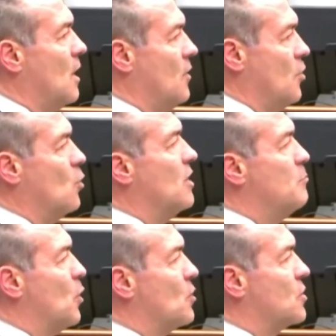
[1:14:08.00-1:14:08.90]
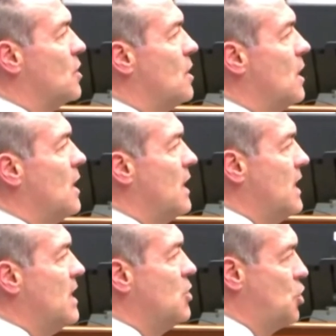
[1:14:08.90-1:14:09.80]
The only person
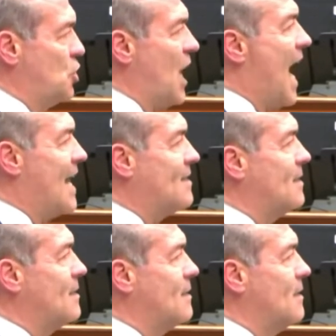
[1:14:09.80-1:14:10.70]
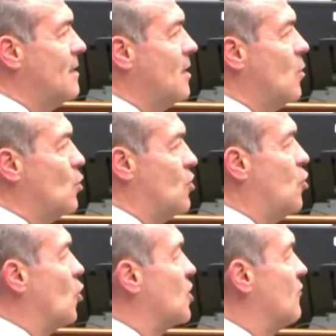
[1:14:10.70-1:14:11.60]
he had shot was
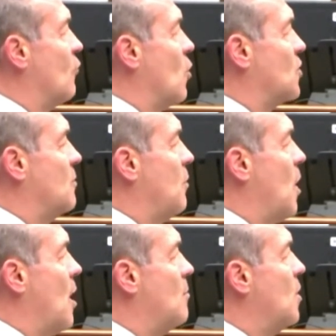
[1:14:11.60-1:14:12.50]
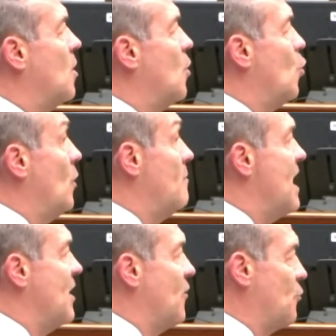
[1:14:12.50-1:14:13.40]
Joseph Rosenbaum, who had
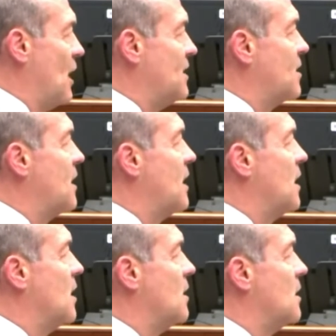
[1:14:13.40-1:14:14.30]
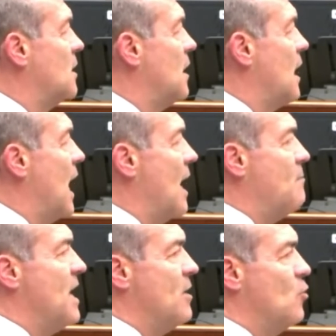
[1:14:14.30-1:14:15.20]
made threats to kill, had
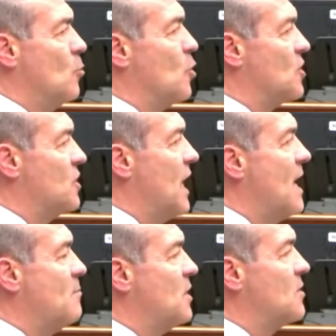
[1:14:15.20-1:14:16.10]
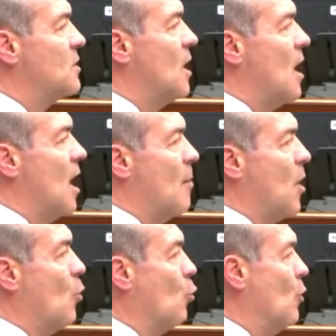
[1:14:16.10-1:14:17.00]
made numerous statements
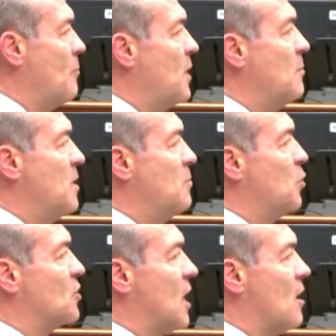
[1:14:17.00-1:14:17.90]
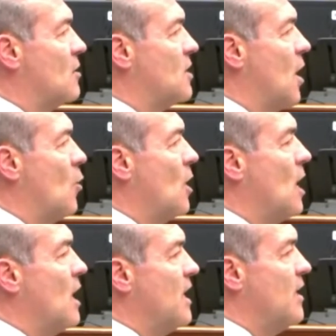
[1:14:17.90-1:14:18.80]
about ripping people's hearts out.
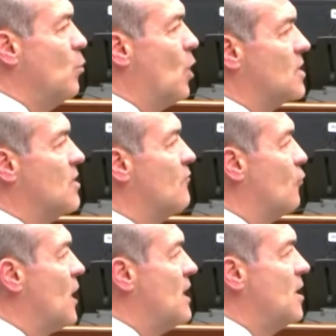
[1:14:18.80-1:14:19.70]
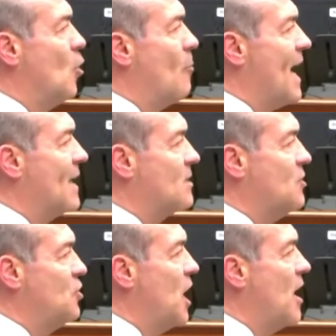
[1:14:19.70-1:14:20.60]
He wasn't afraid to go back to
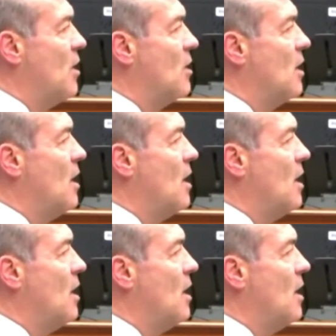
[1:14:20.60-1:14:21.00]
jail.